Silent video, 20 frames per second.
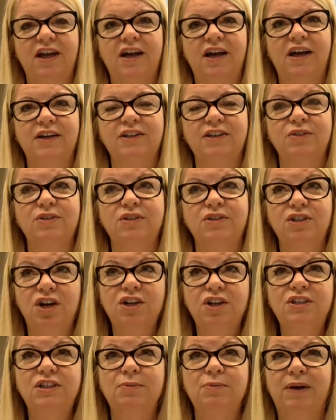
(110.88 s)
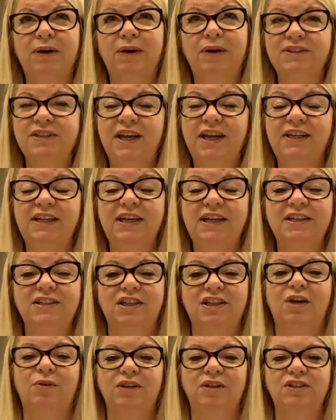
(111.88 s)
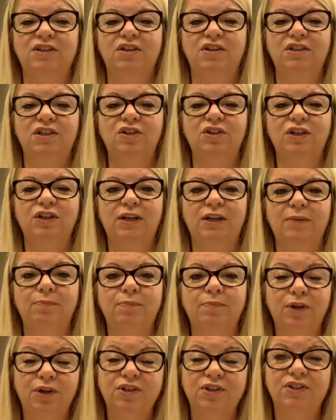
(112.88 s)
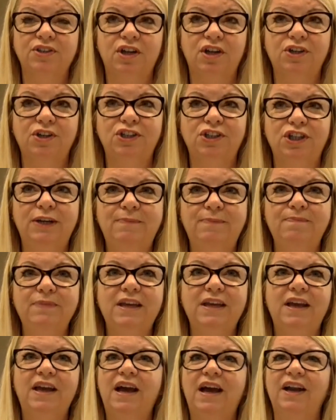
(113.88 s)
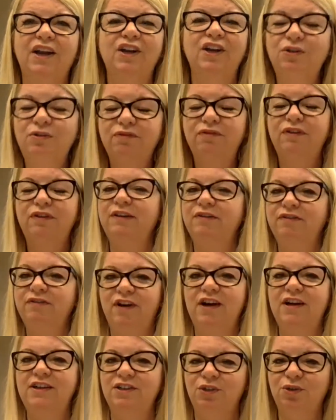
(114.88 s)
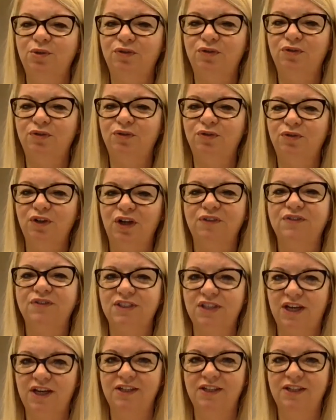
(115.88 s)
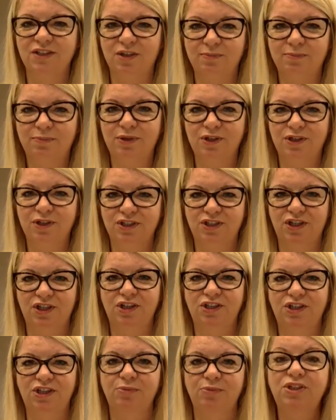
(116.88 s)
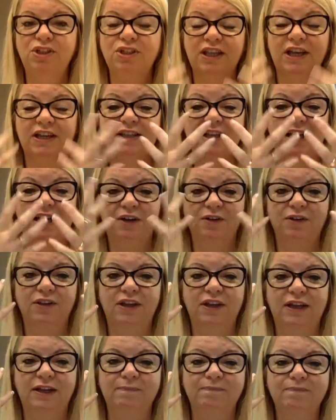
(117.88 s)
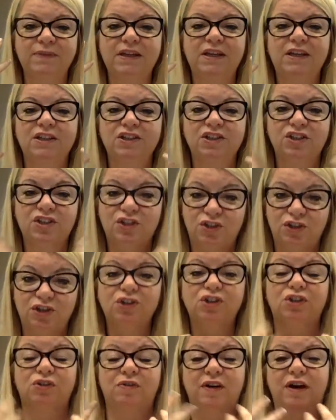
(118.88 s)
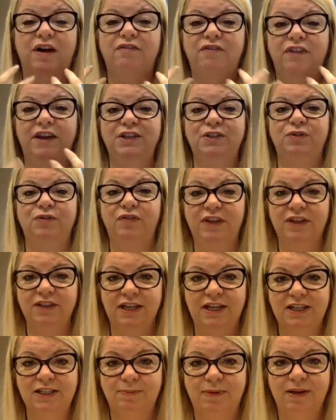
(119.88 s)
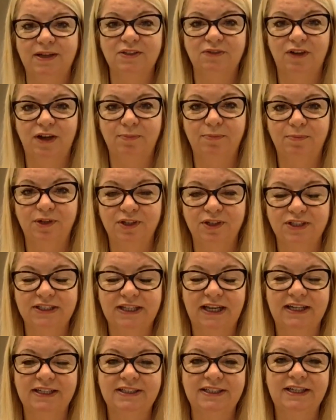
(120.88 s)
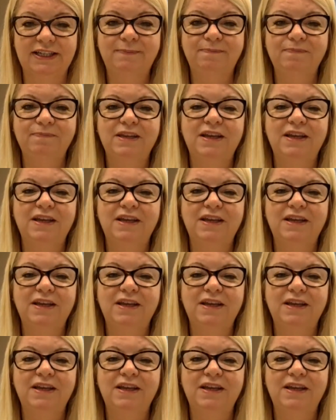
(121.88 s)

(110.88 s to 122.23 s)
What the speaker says: So started about 10 years ago, I started looking at personology, and I couldn't really find an awful lot of science on personology, which is that's how the structure of our face reveals aspects of our personality.